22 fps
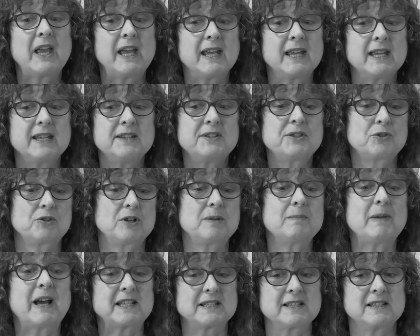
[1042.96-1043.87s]
History
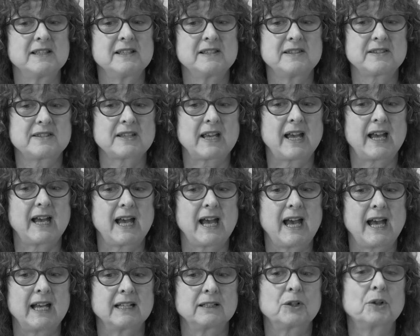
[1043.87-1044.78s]
matters
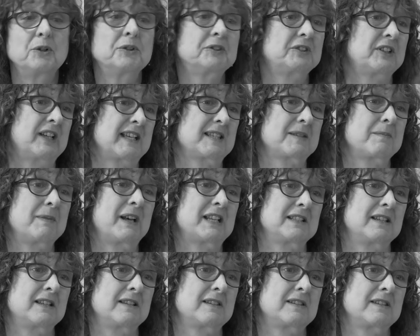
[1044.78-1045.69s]
and context
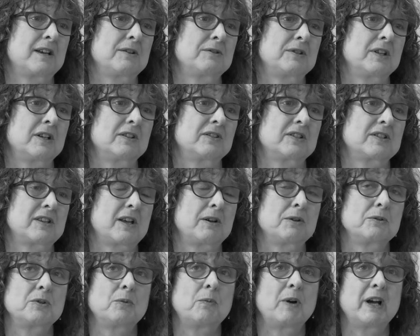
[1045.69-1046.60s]
matters.
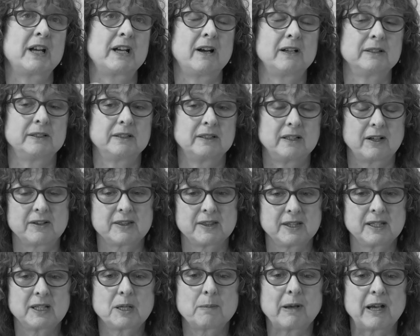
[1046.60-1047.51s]
So the way I
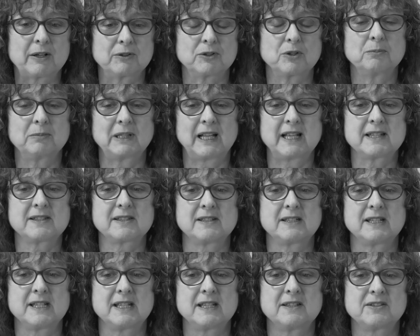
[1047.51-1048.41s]
think about
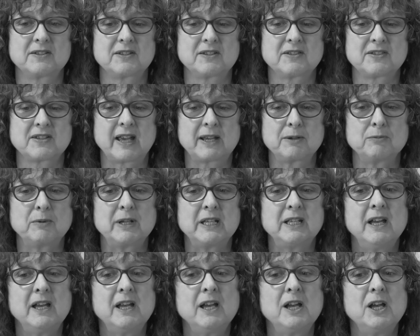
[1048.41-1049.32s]
complexity is to say
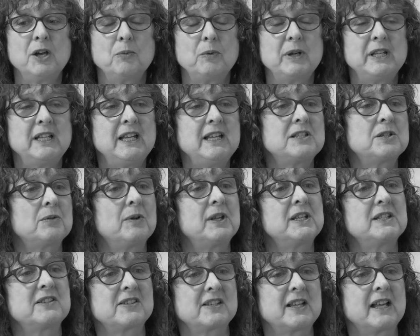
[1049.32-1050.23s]
we need to
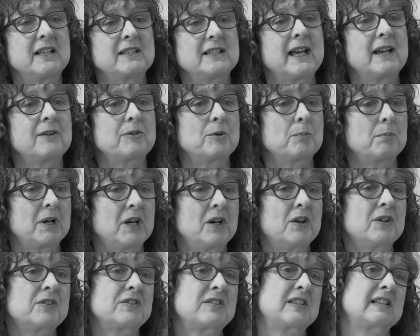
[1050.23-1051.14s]
understand how the
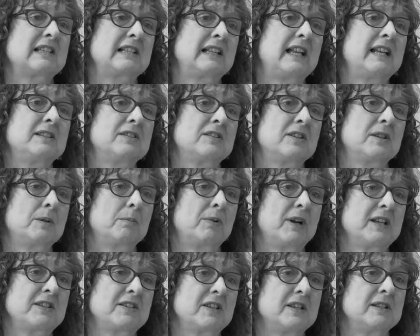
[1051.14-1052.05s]
past has led to the
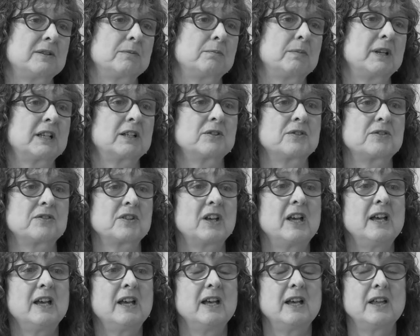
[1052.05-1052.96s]
present, because
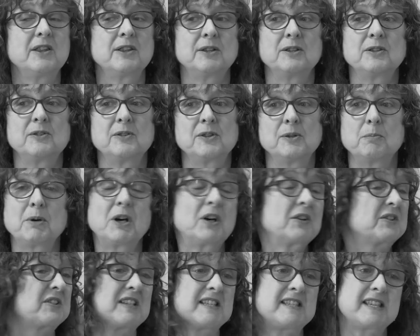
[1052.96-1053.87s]
the
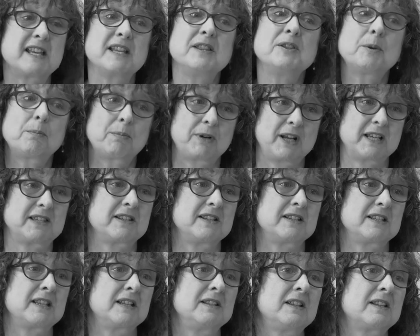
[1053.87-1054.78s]
past is in the
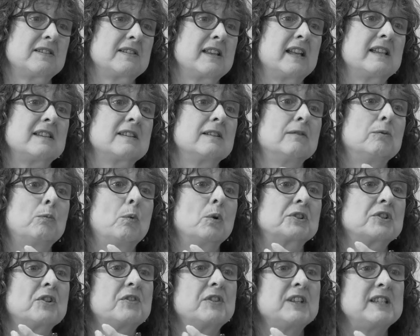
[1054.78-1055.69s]
present in the sense of
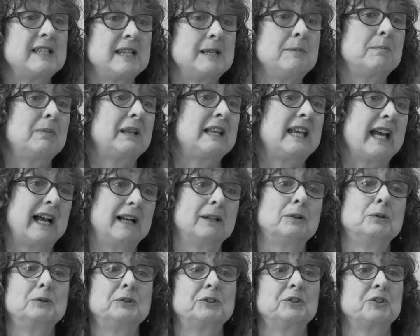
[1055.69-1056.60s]
what are the deeply
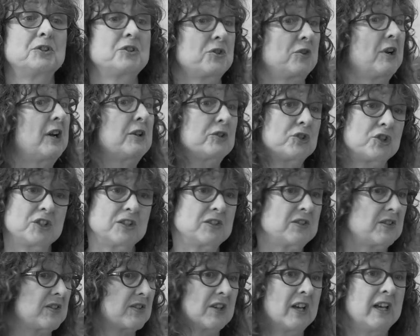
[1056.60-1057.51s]
held
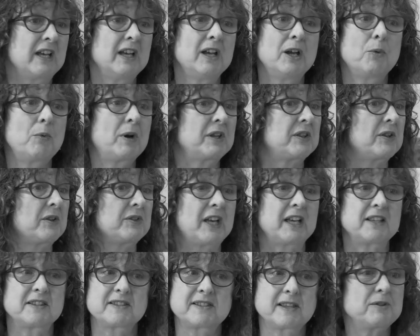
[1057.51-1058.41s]
structures, whether
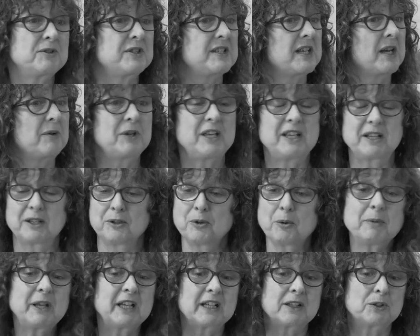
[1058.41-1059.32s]
they're
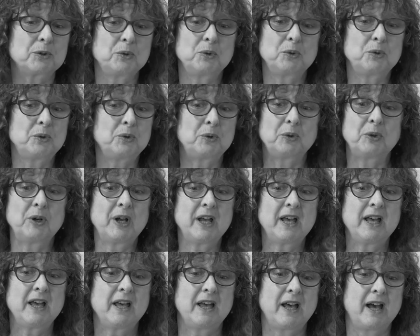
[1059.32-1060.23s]
socio-economic or
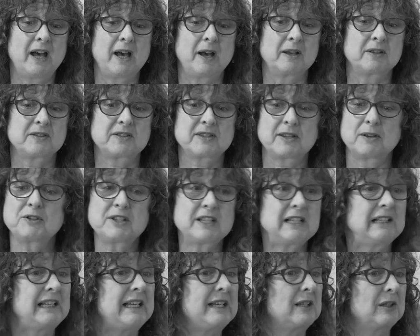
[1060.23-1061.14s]

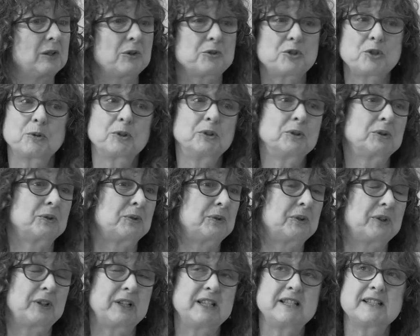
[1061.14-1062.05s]
socio-ecological,
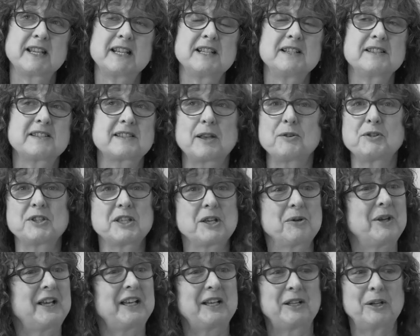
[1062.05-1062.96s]
or indeed
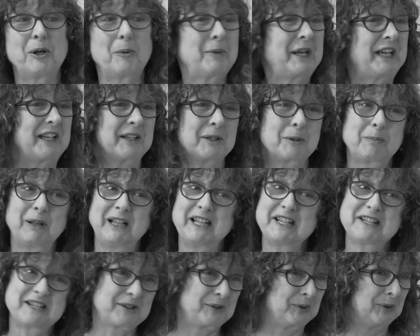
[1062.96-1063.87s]
socio-economic,
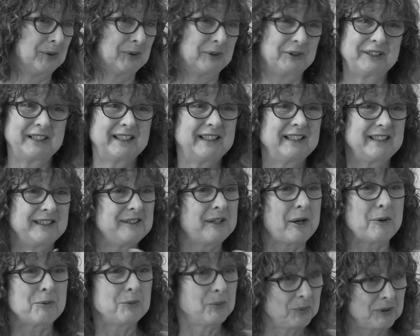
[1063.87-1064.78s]
political, you
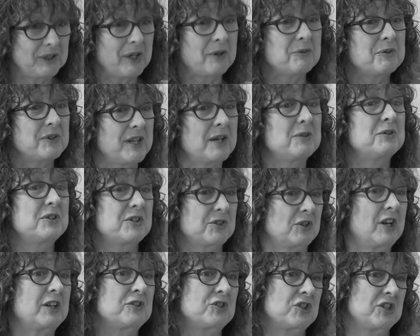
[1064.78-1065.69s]
know, all those
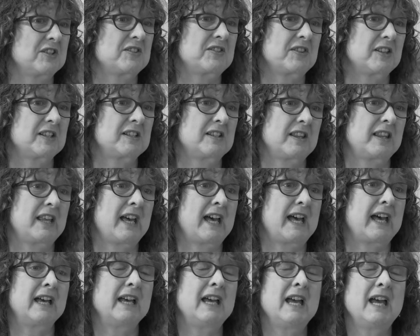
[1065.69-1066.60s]
structures that are
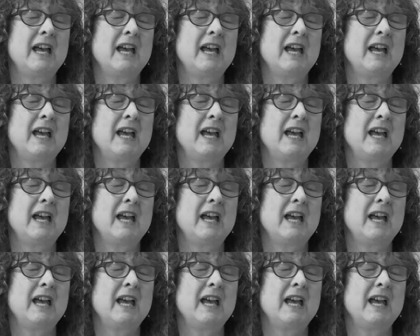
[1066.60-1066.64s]
there.